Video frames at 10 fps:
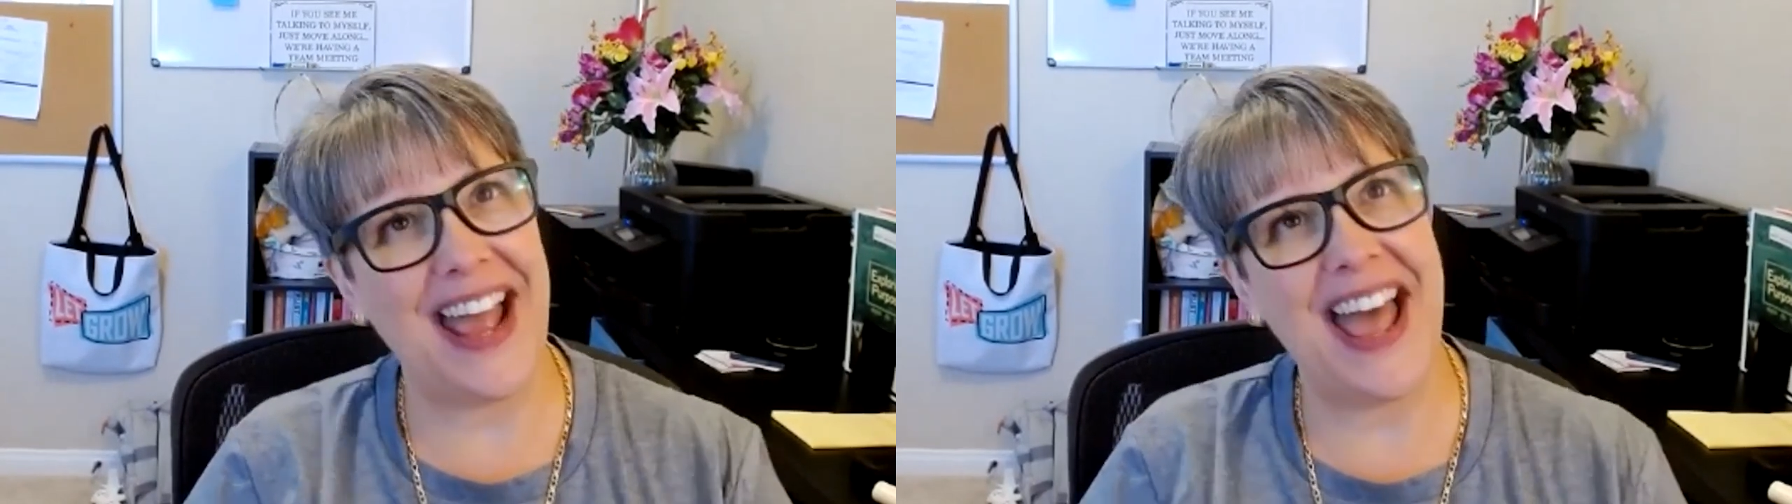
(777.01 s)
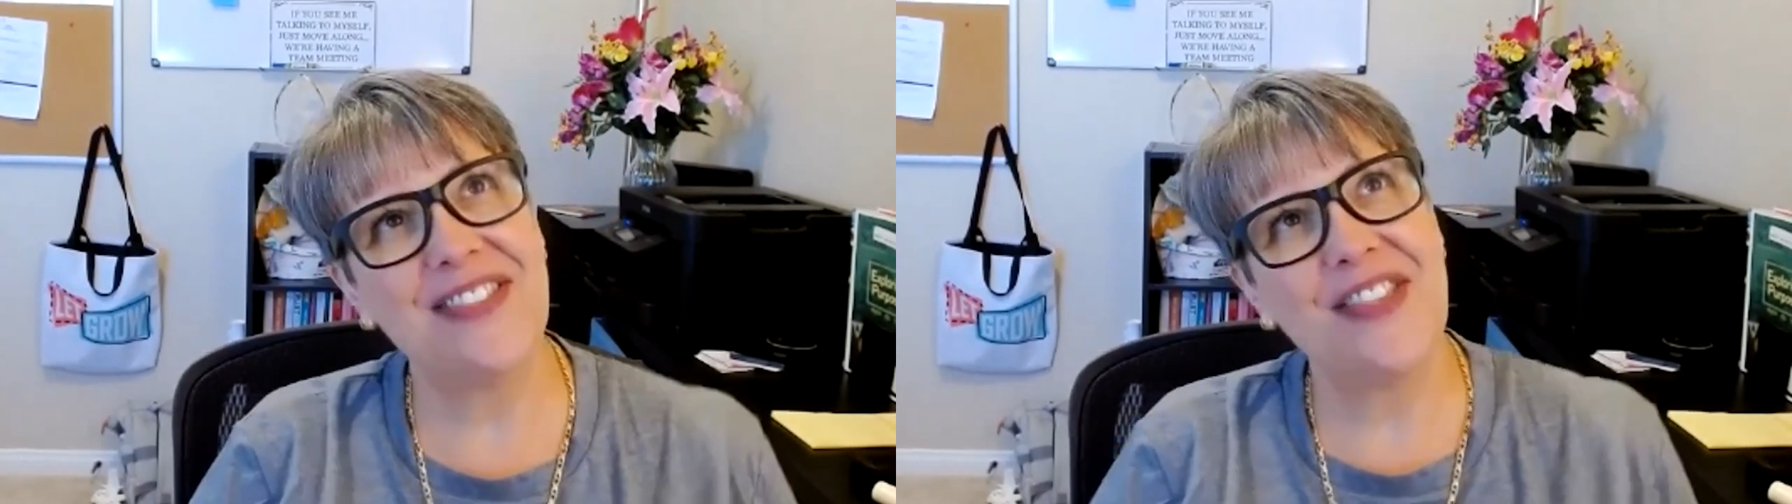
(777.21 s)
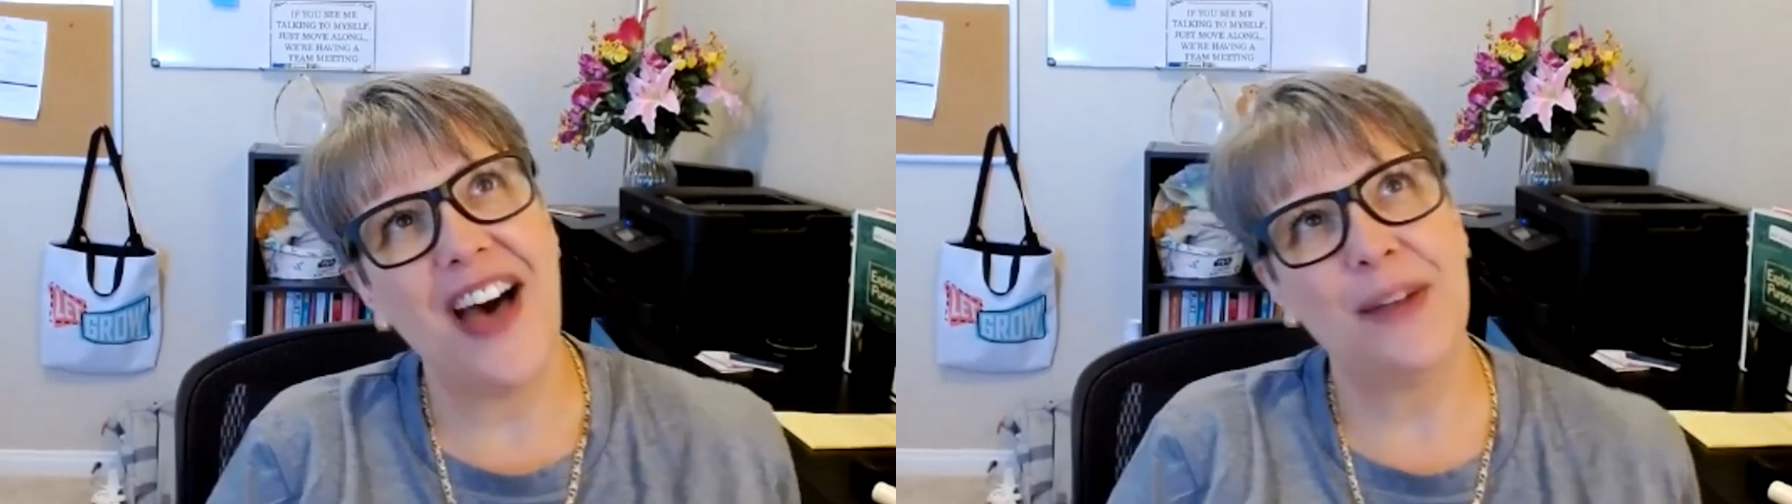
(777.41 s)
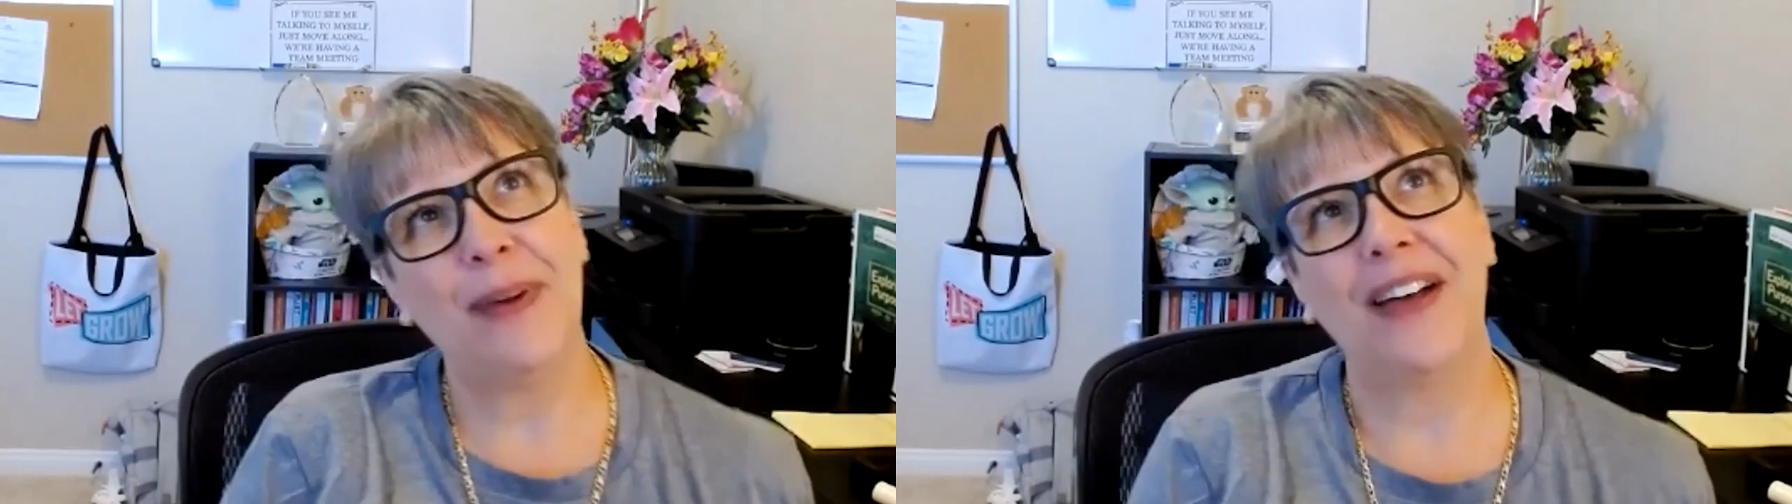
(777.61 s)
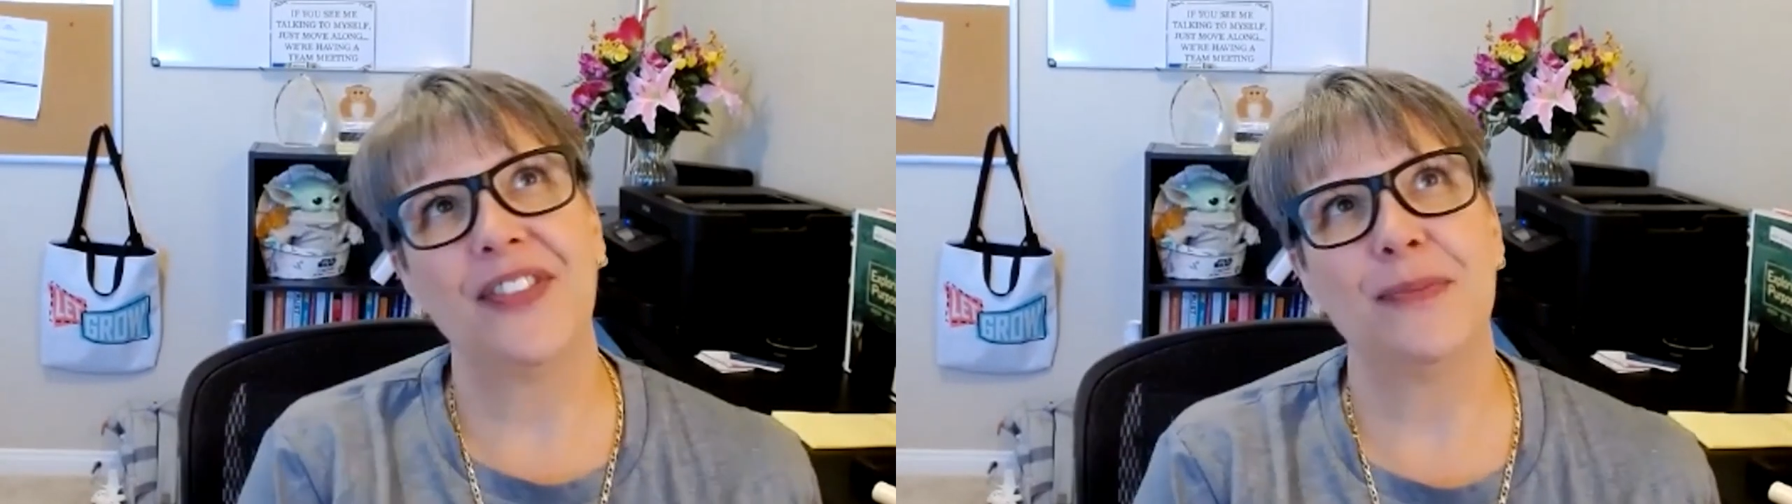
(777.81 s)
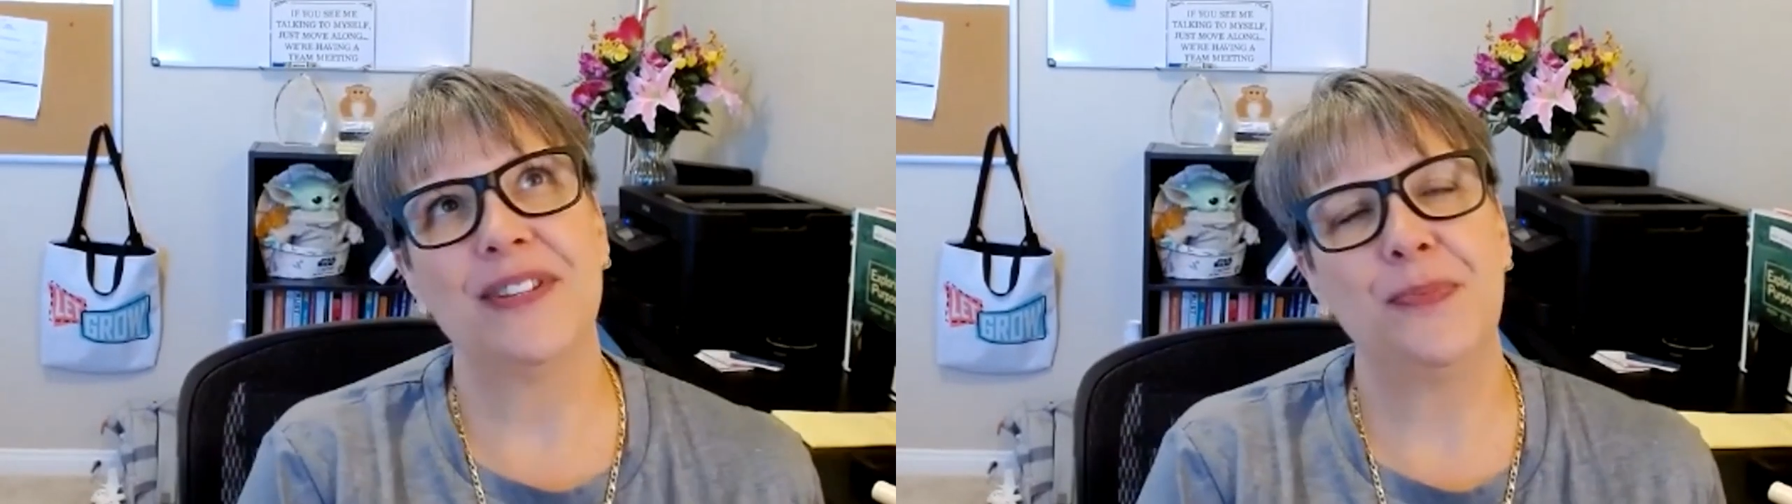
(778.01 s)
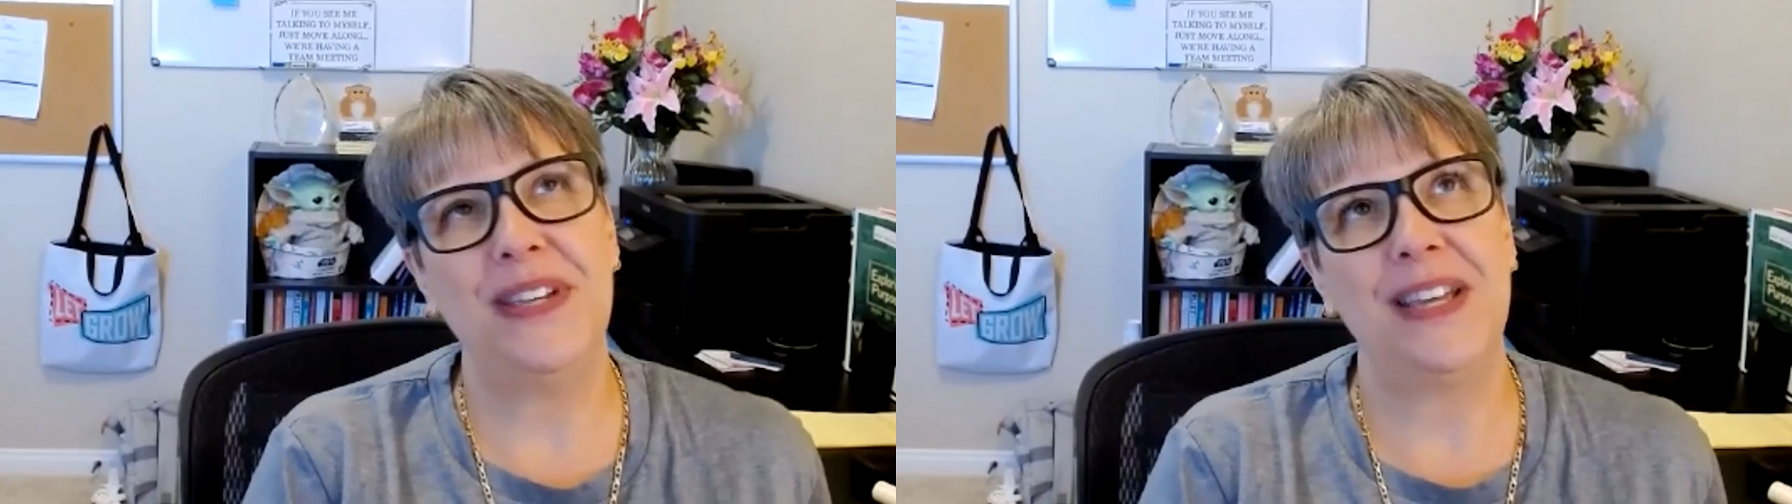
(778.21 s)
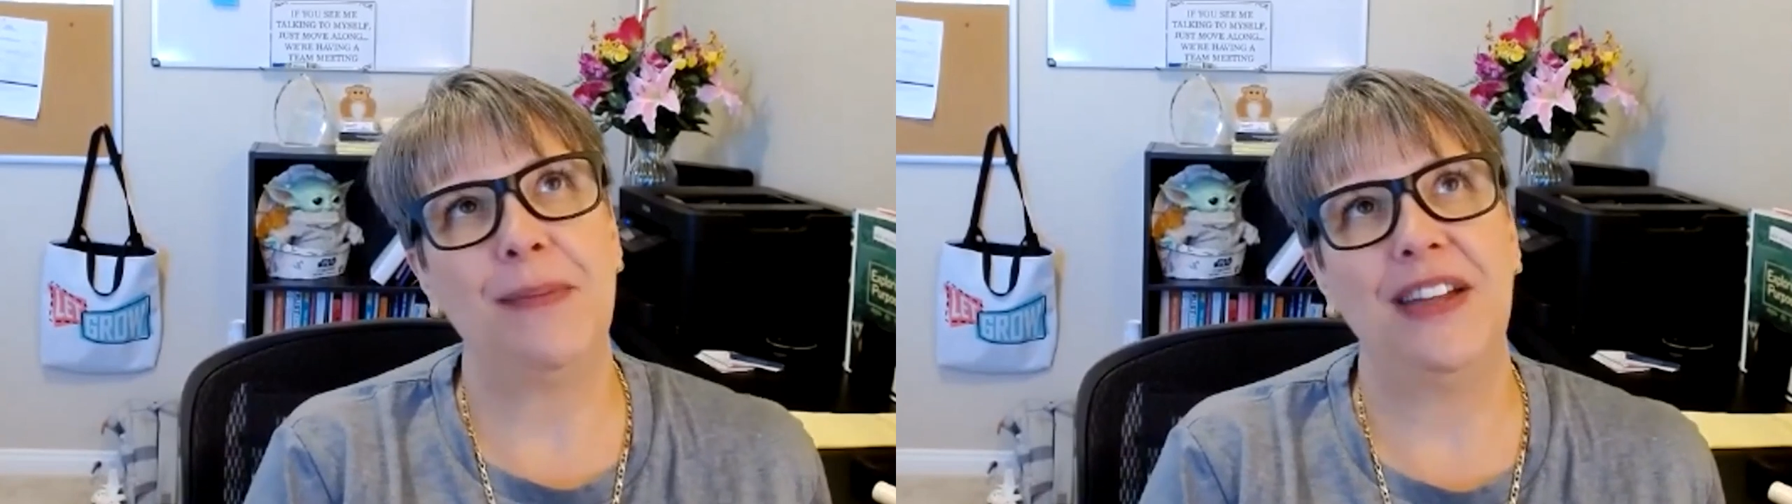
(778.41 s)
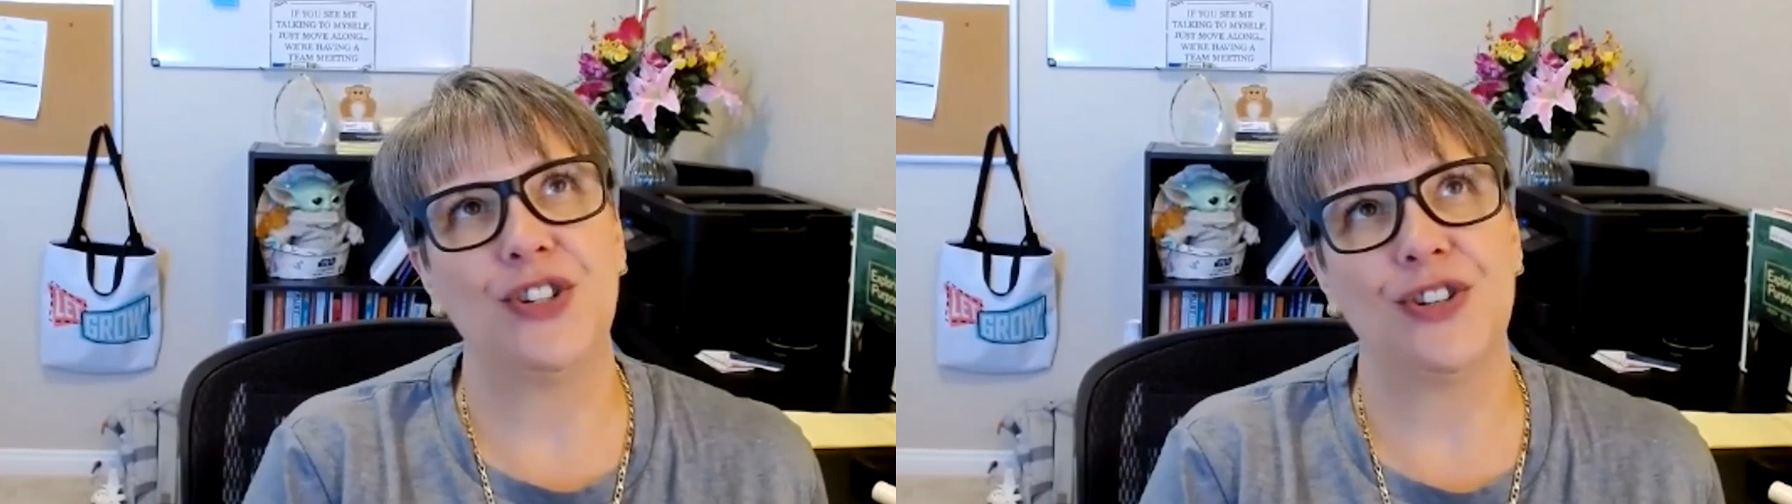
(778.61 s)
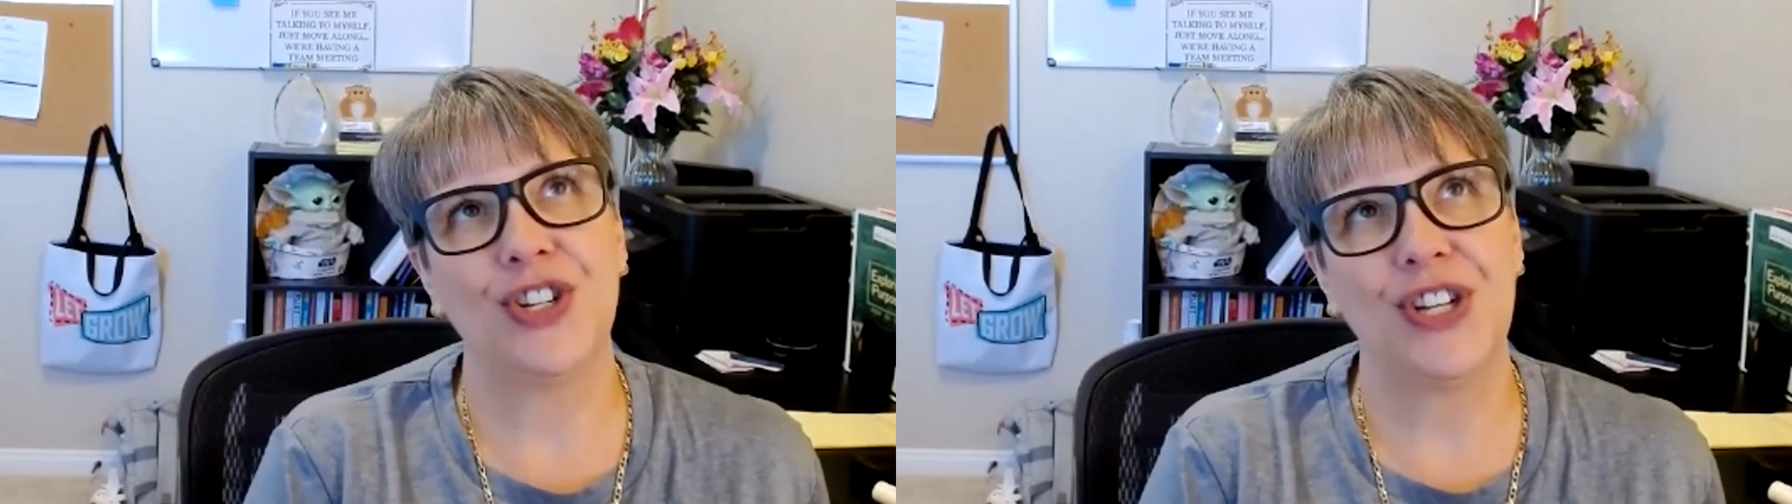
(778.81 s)
I hadn't thought about them as being
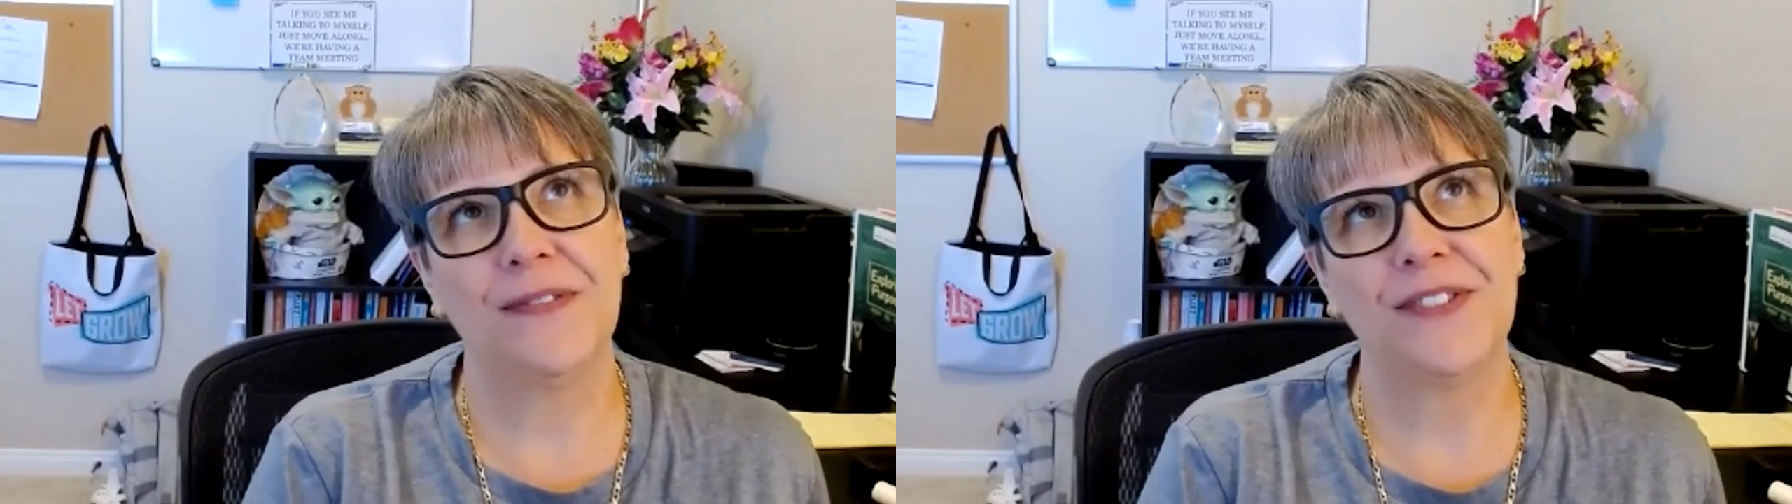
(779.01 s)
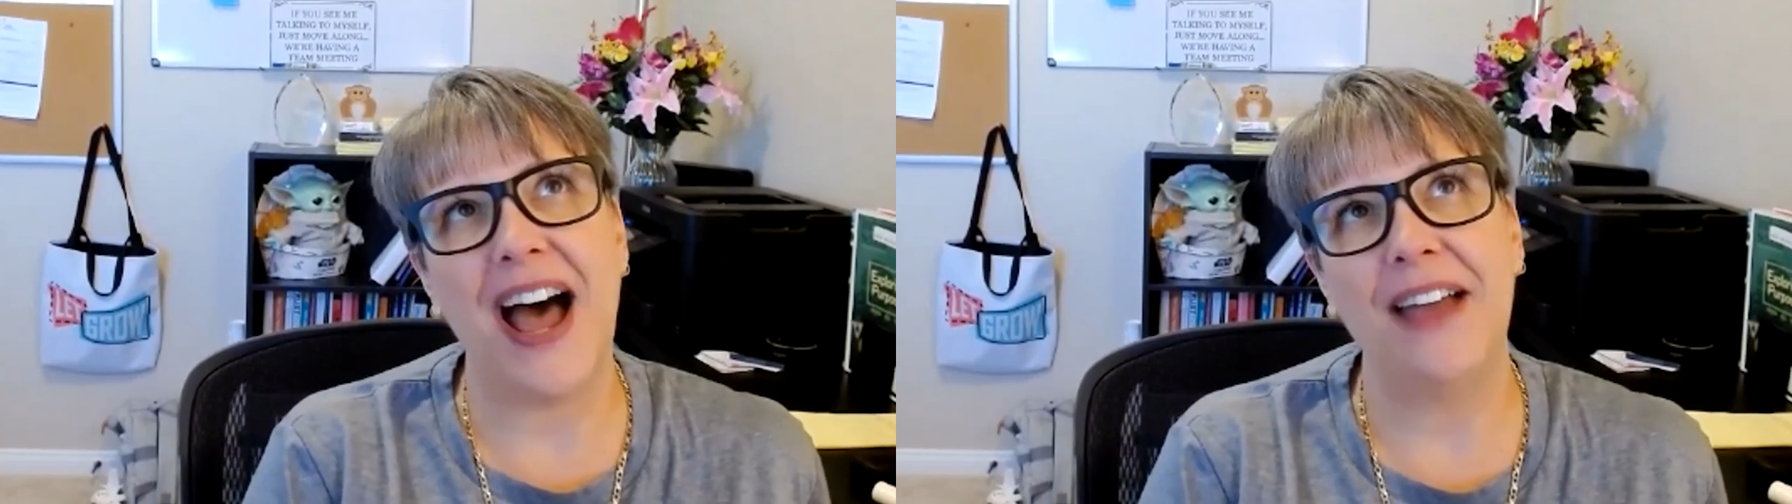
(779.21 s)
major shifts.